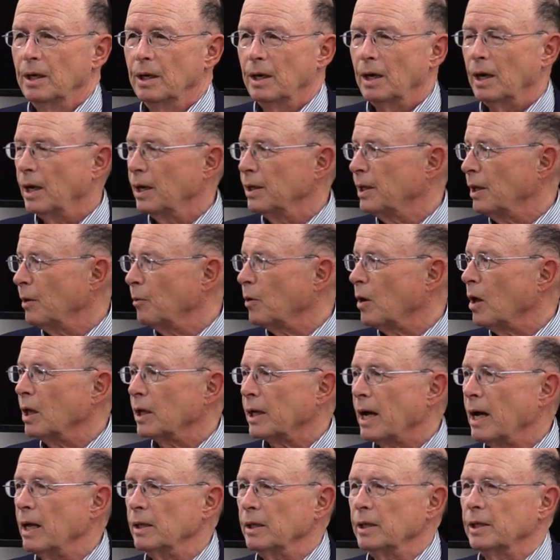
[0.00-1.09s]
Uh, they were
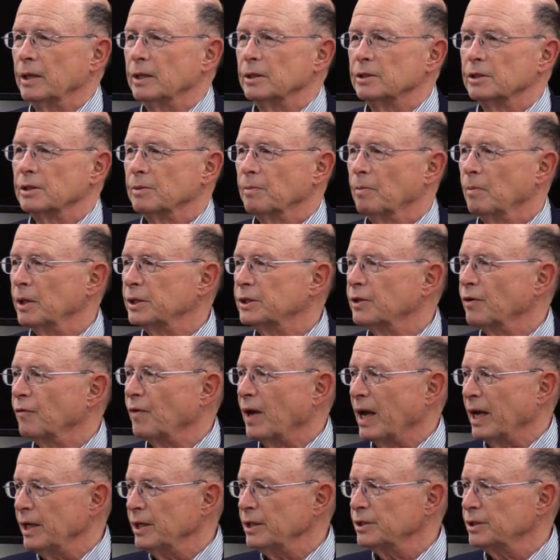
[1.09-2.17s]
all colonies. Much
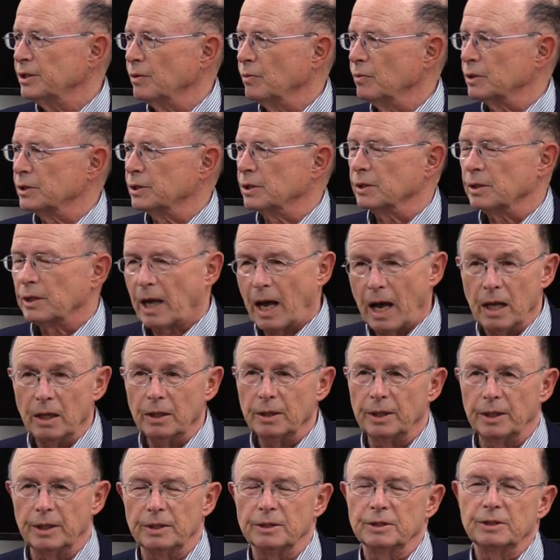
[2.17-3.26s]
of Asia was
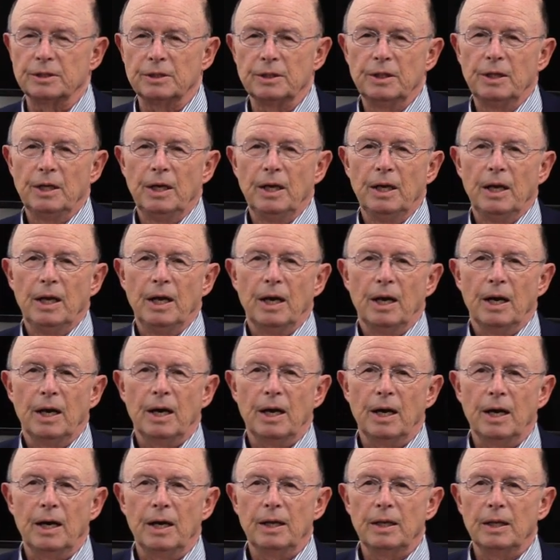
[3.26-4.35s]
colonies.
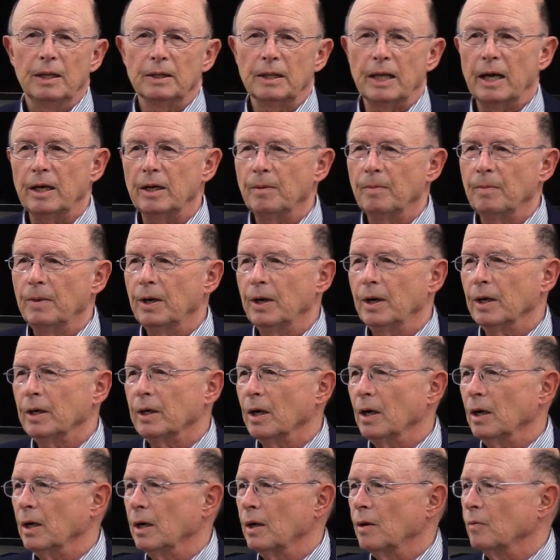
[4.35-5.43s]
Uh, Latin
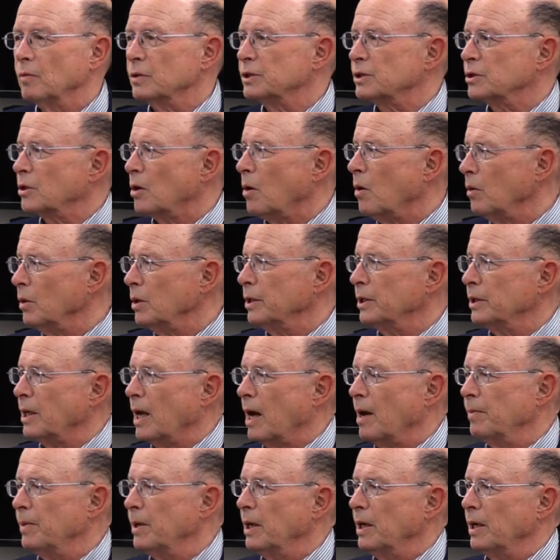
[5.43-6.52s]
America was totally
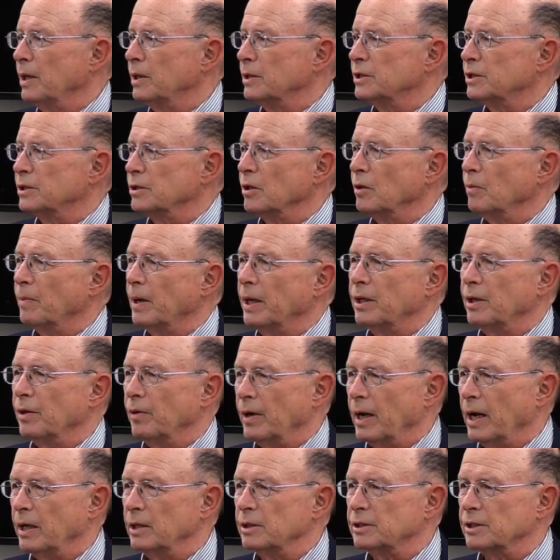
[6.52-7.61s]
dominated still by the
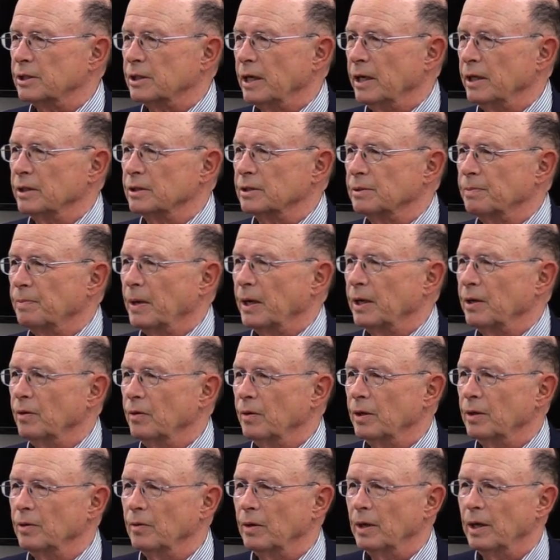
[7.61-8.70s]
United States, by
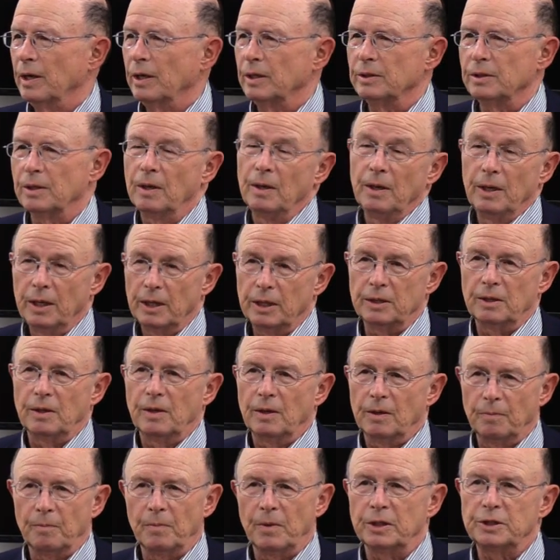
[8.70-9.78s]

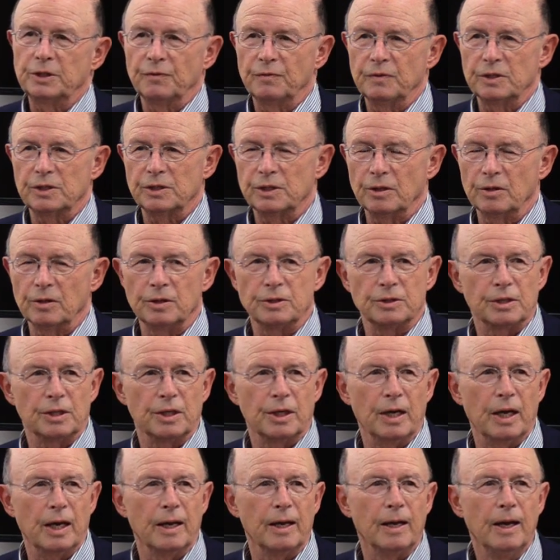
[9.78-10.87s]
and much of it still is
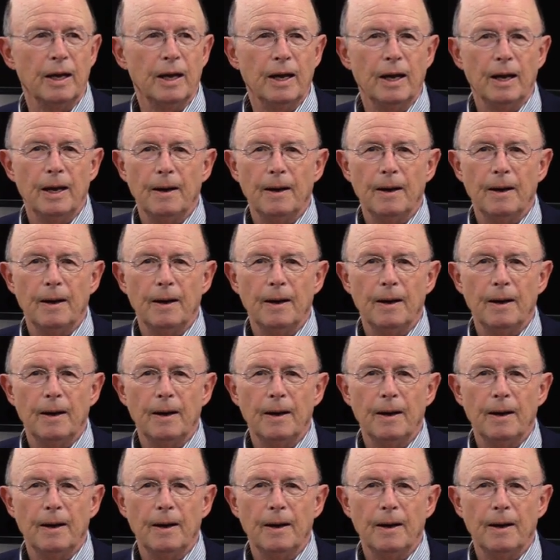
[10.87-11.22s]
today.